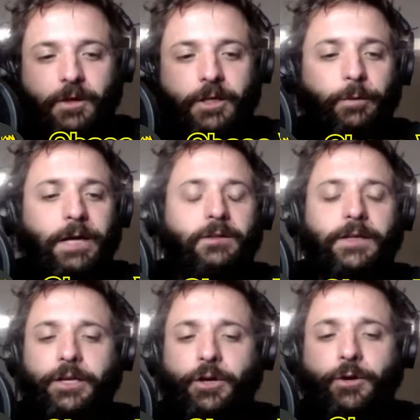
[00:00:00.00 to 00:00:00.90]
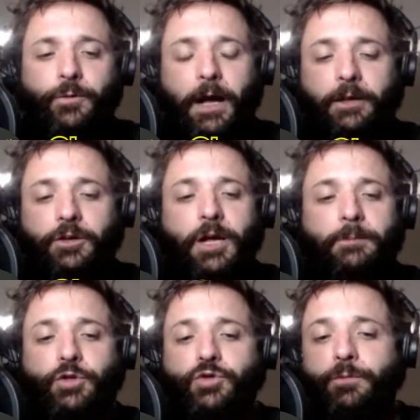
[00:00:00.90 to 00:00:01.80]
We got Linda, who I look
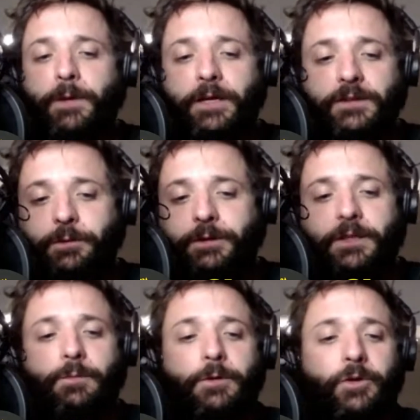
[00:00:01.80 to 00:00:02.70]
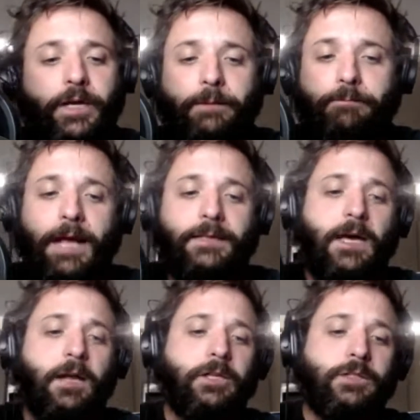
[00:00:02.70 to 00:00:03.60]
up to tremendously within the community. Matt
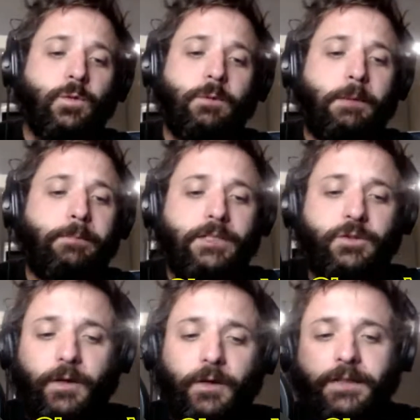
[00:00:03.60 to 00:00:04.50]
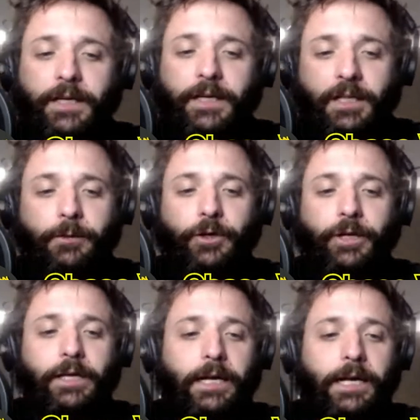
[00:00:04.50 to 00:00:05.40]
Donnelly is one of my best friends in the
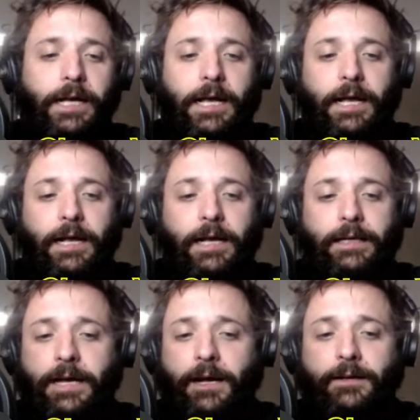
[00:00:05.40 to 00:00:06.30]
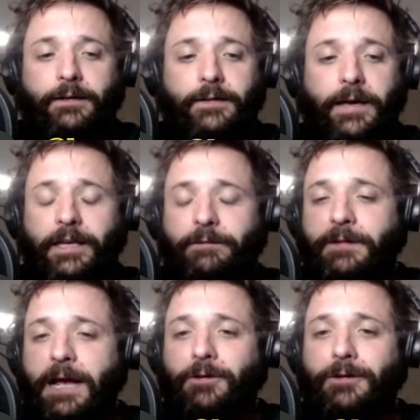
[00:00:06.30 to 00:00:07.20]
community. And Katie
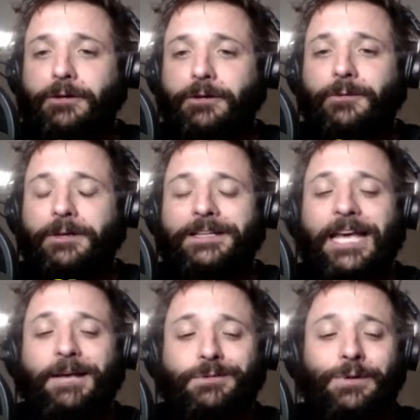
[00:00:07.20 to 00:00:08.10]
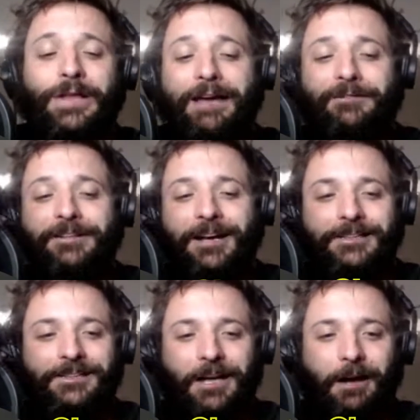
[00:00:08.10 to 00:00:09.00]
Flower, who keeps me laughing
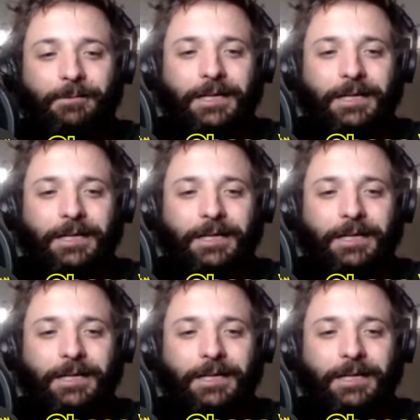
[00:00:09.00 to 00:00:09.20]
nonstop.